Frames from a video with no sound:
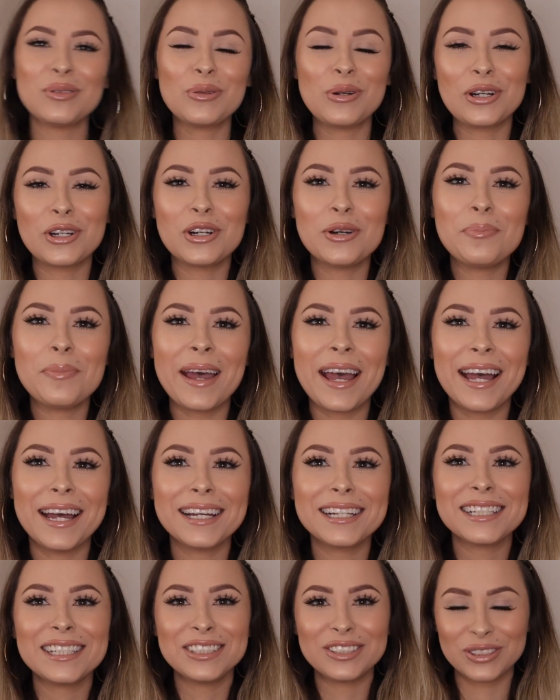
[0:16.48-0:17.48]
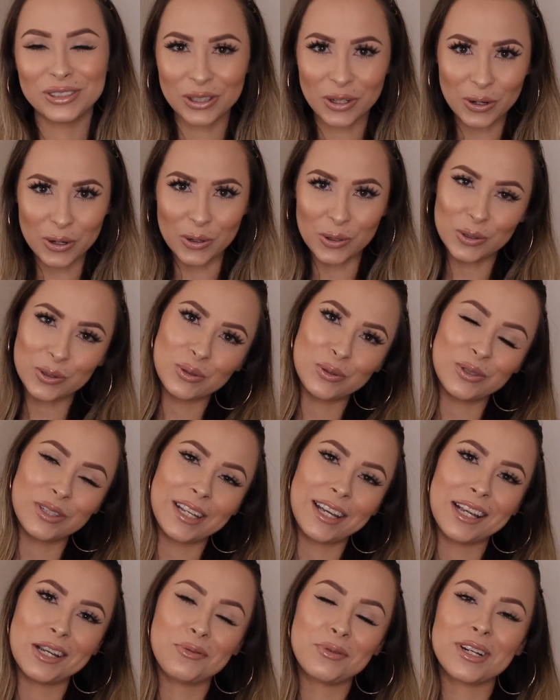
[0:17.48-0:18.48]
welcome back. So
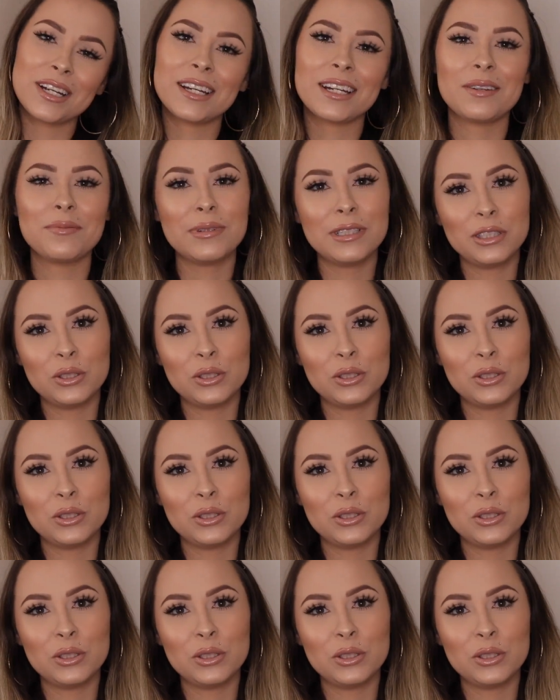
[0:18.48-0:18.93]
today we're gonna